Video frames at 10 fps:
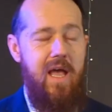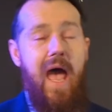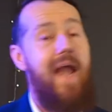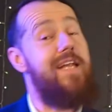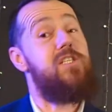And
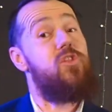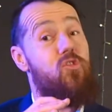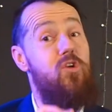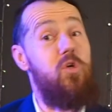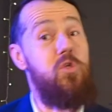it's
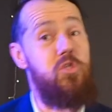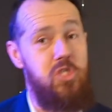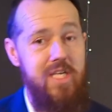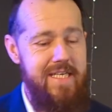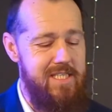through
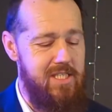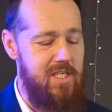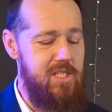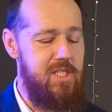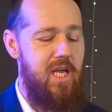
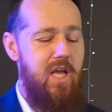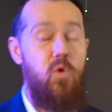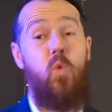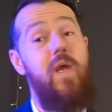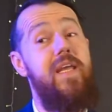Jesus that
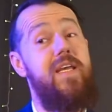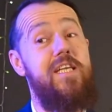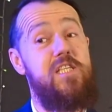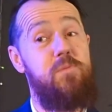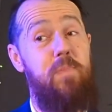we can
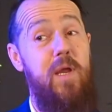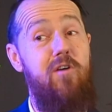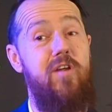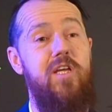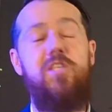
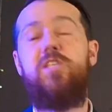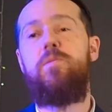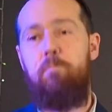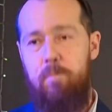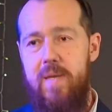experience
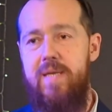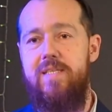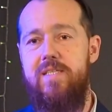peace.